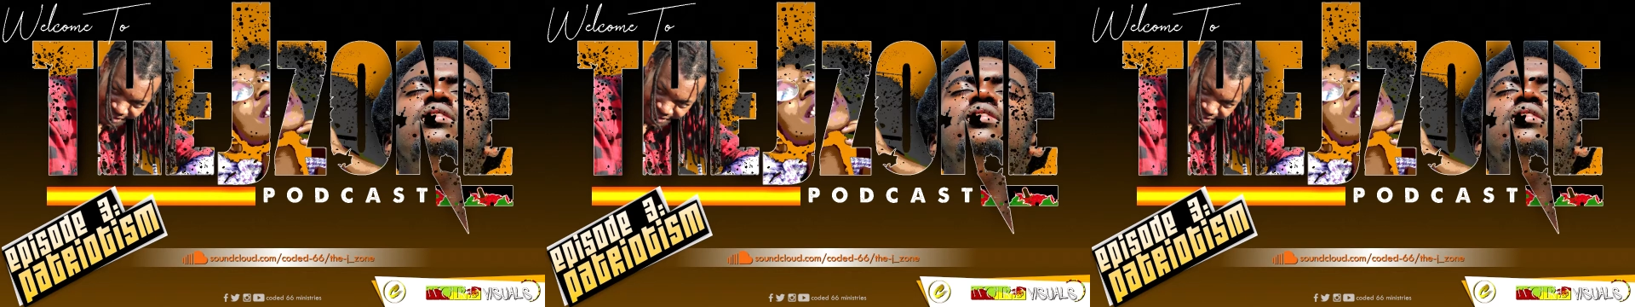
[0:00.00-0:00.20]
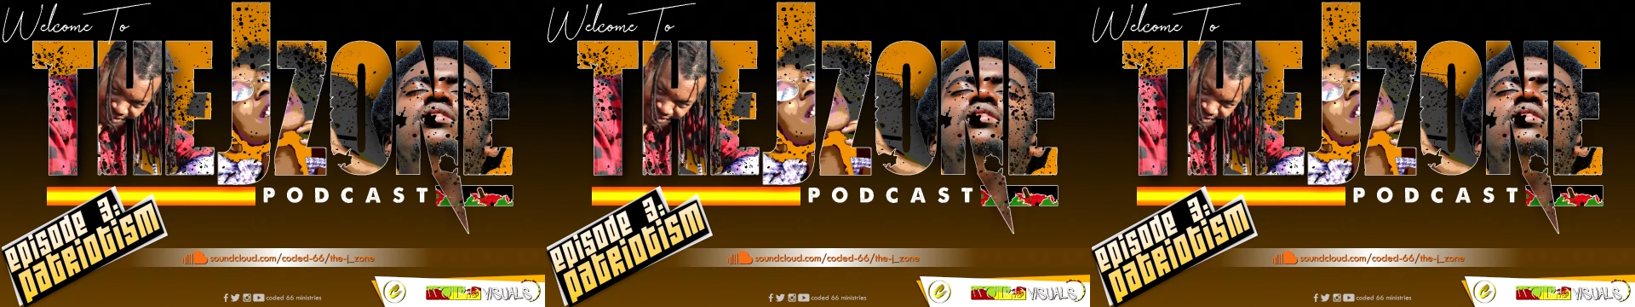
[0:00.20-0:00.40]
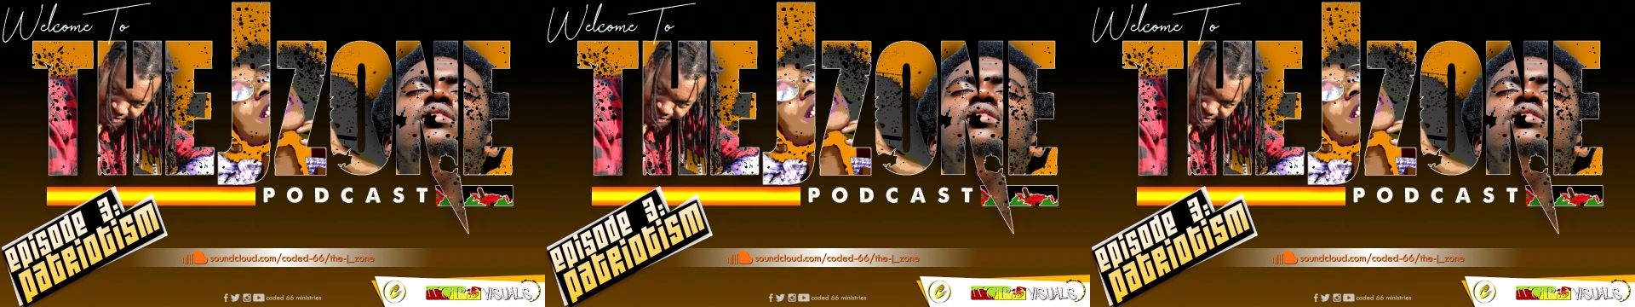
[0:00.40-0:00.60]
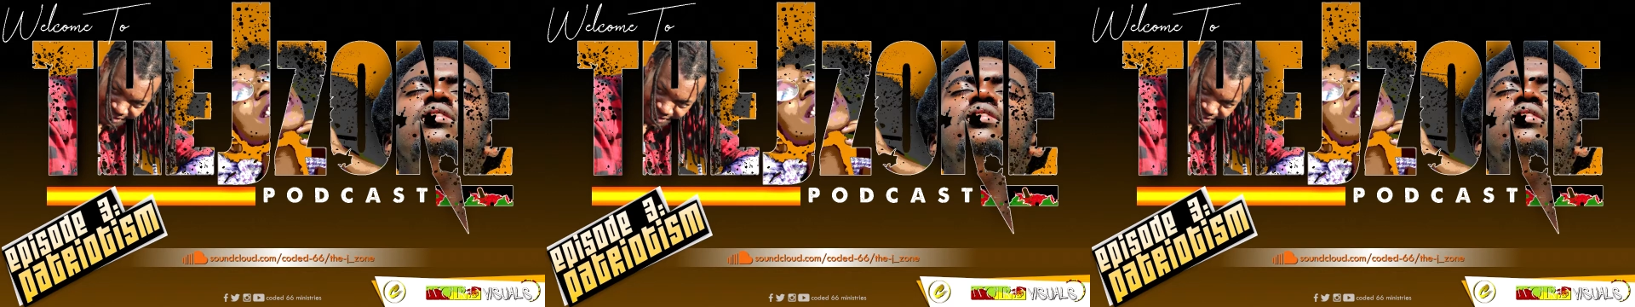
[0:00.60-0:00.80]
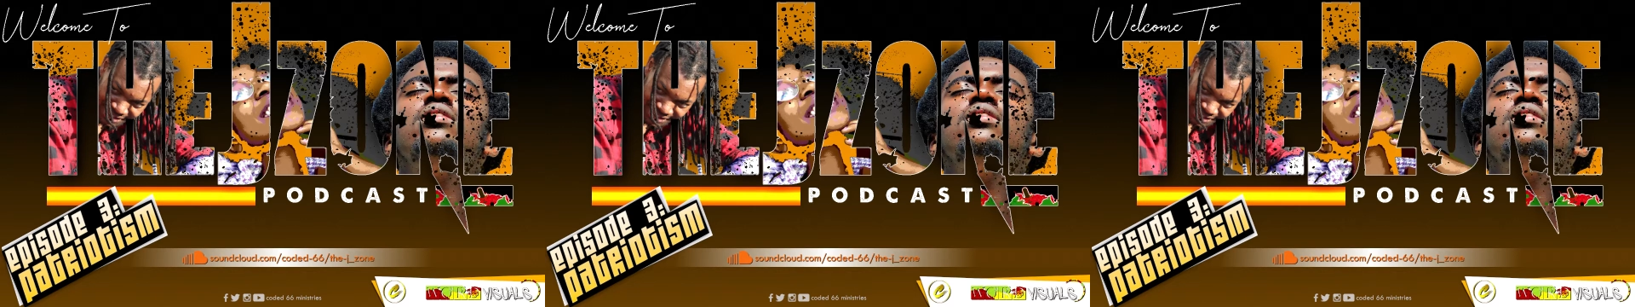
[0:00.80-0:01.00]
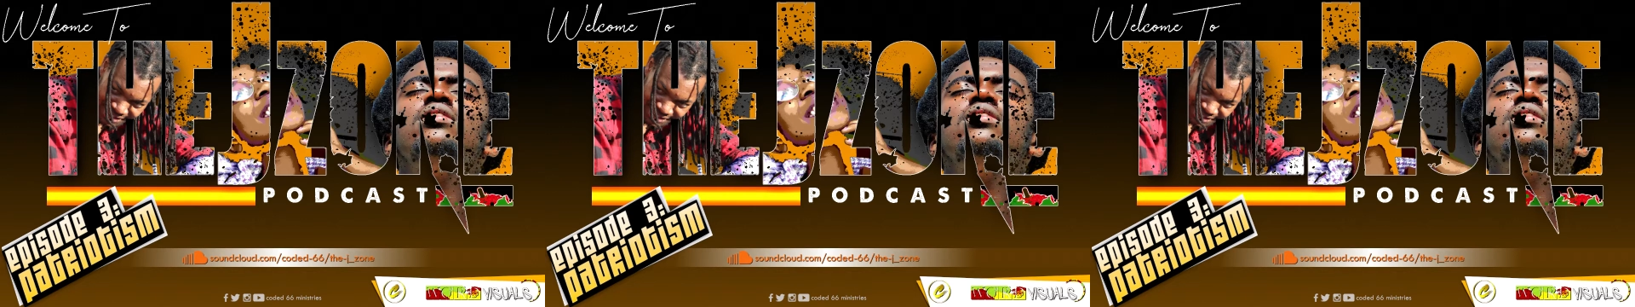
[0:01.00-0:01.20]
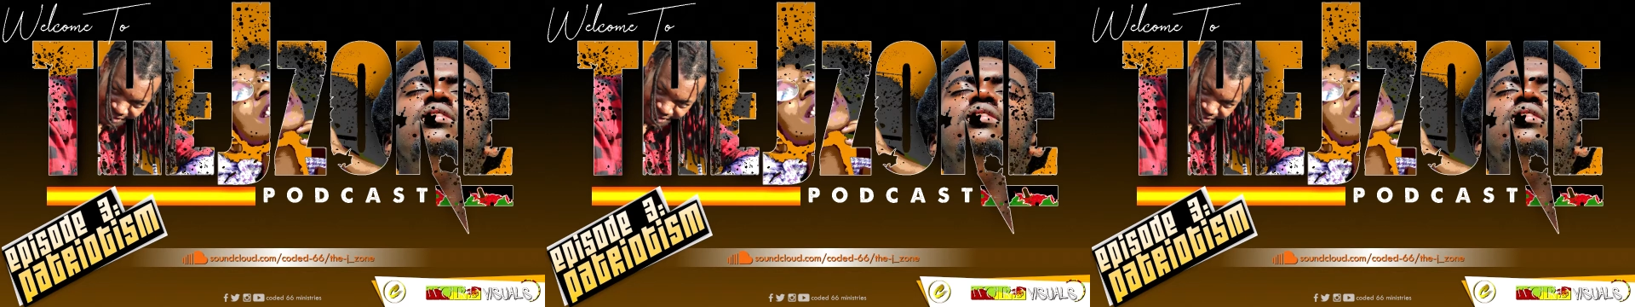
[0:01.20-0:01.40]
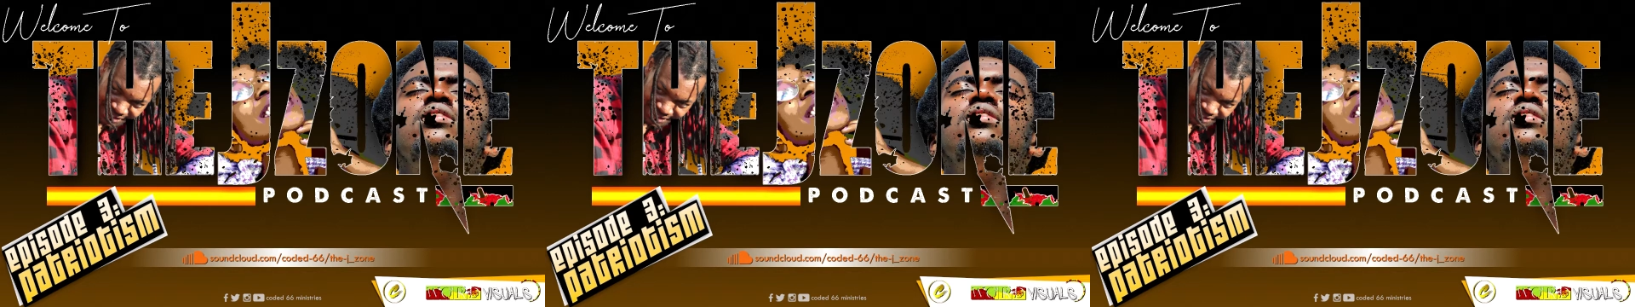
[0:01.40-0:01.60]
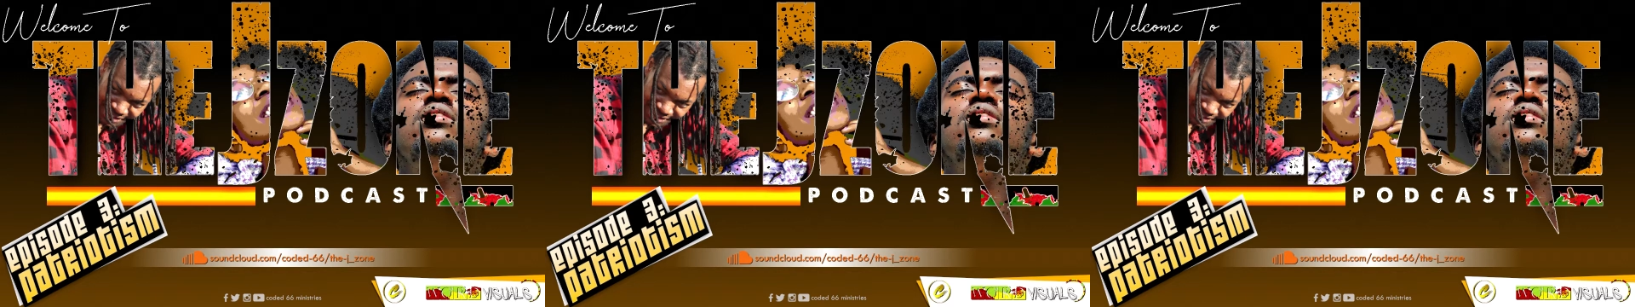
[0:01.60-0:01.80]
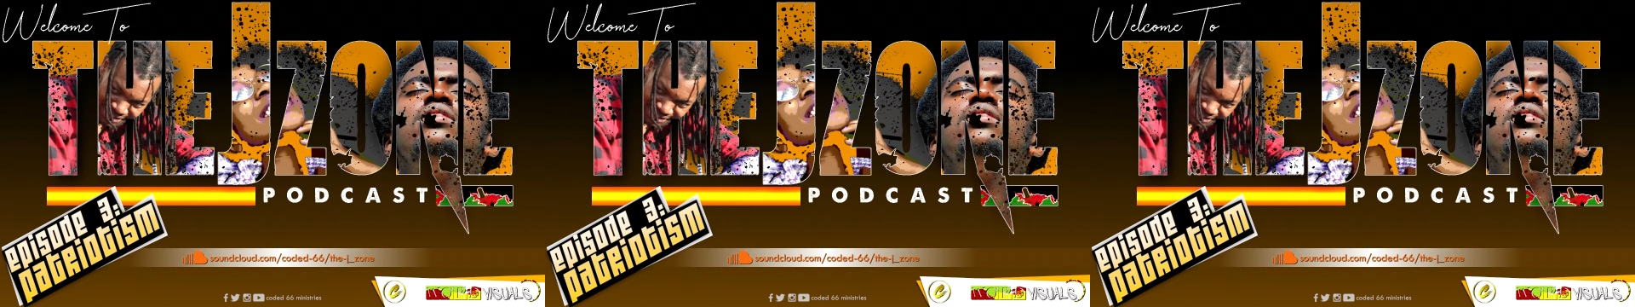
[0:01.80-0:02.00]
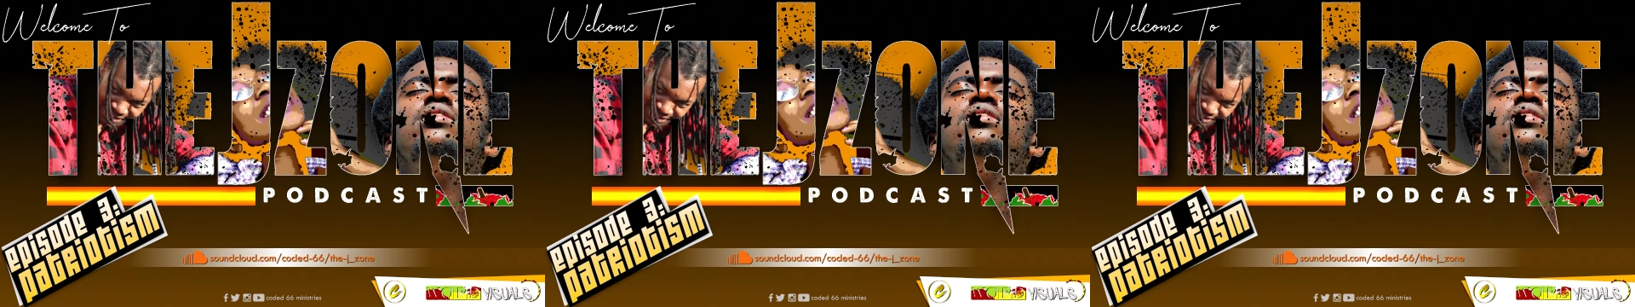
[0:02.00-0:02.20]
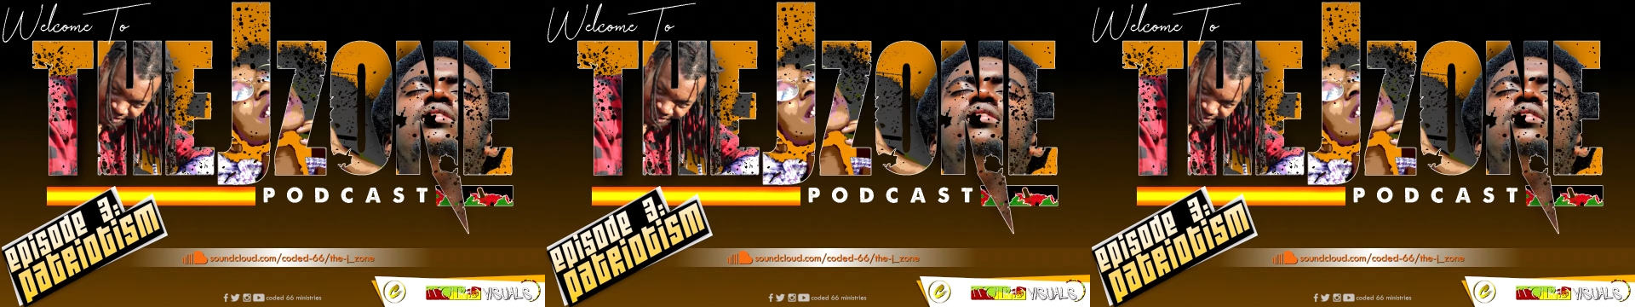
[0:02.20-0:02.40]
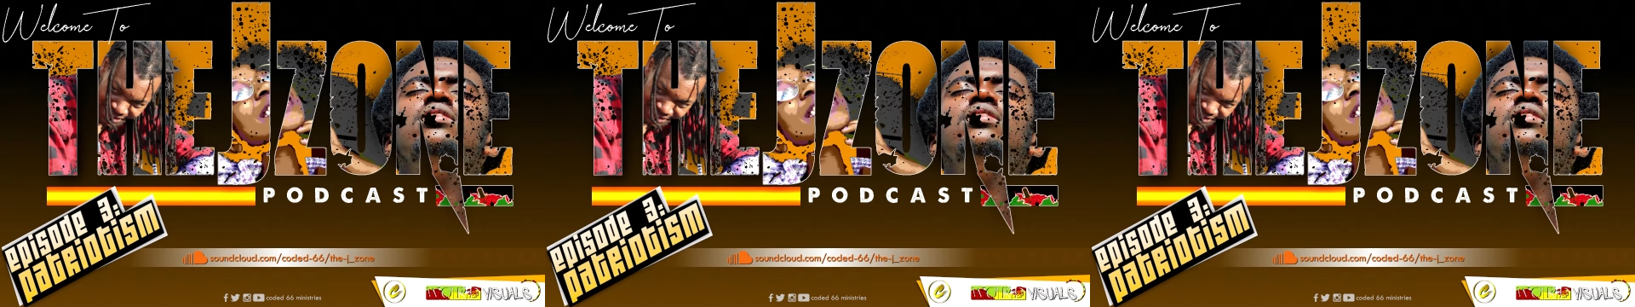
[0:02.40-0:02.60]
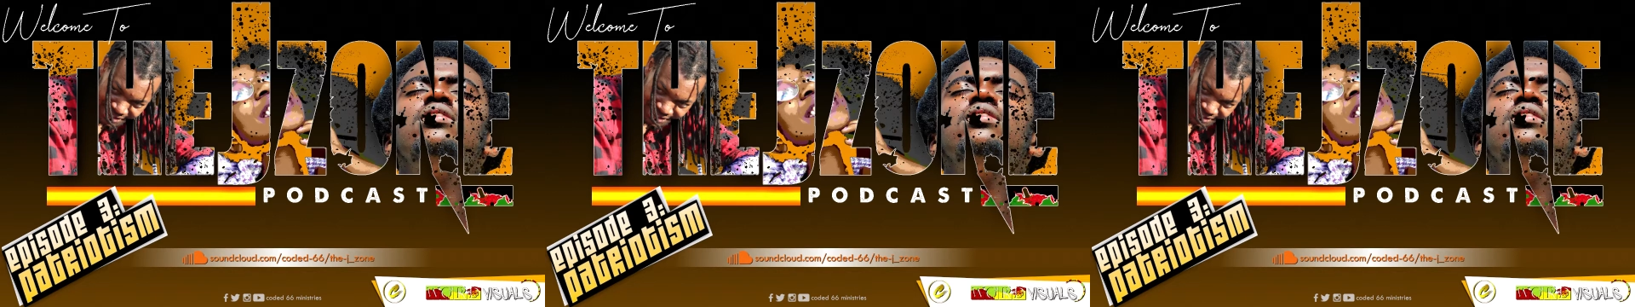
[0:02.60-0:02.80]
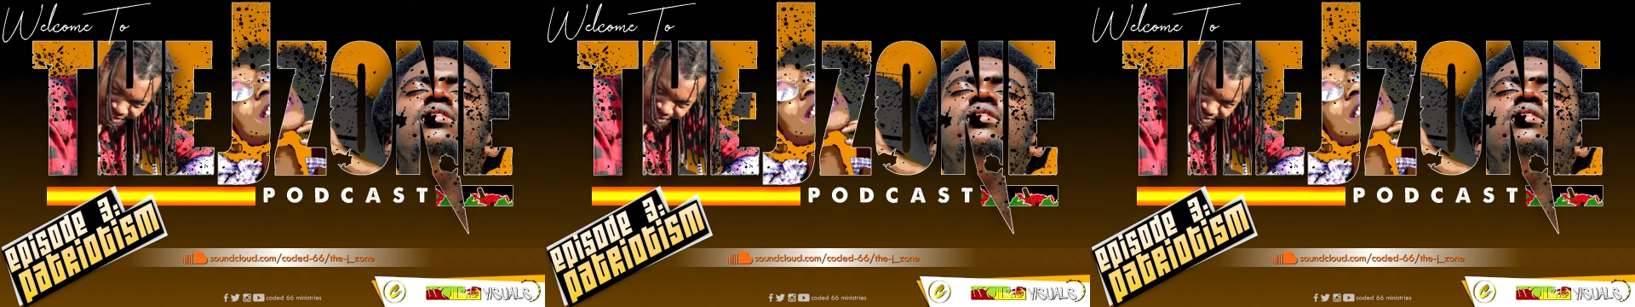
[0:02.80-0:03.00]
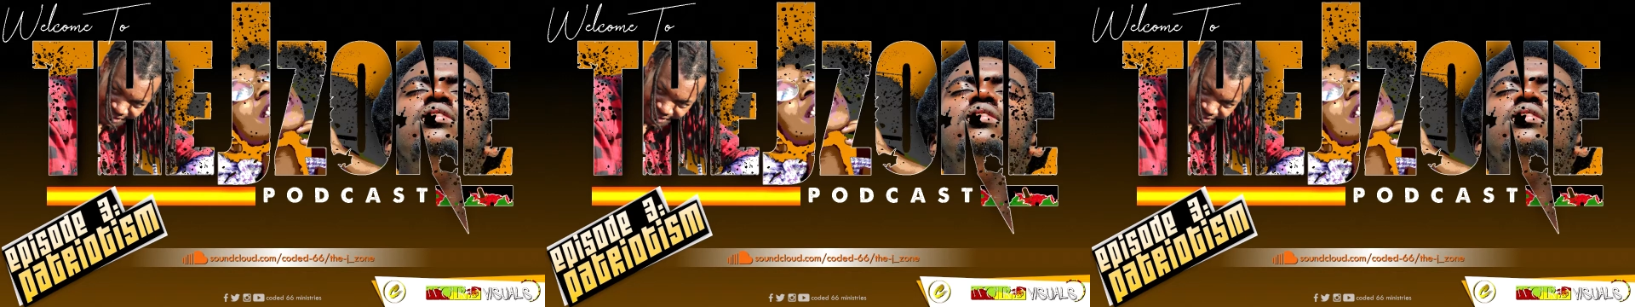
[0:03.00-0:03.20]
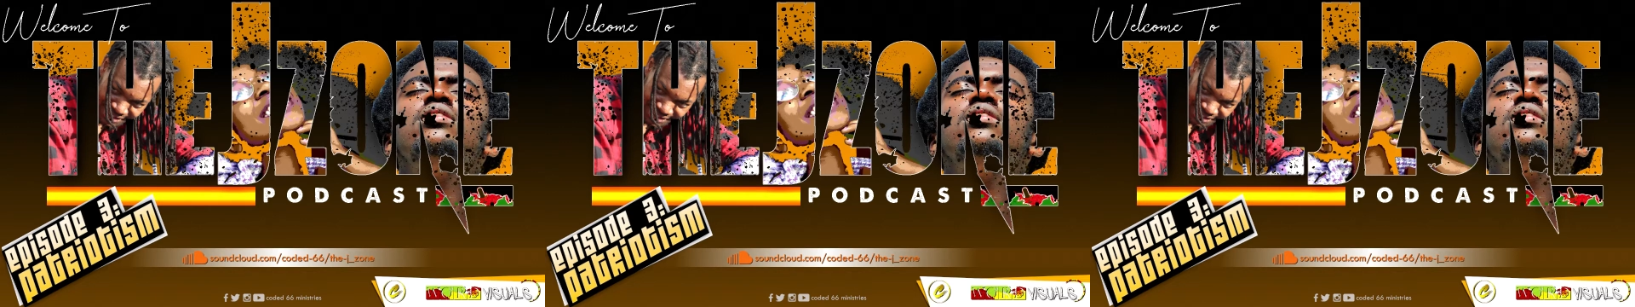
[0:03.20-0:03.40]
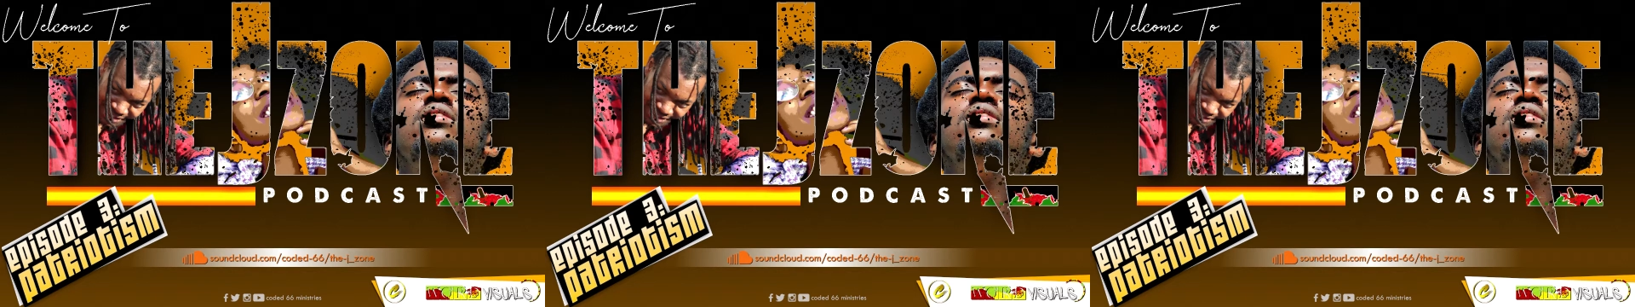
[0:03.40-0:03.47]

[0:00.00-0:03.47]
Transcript: [unreadable: no face in view]